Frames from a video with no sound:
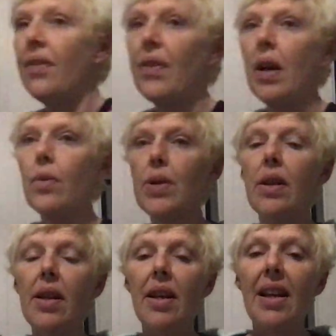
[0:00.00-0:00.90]
found,
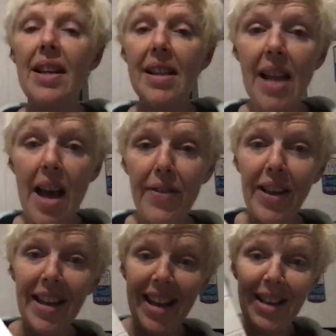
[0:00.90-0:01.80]
and he's laughing
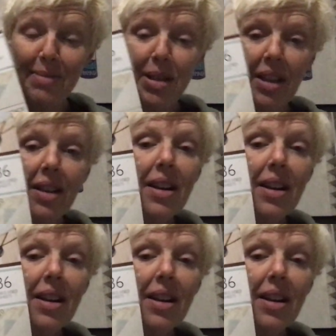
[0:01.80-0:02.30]
again at me,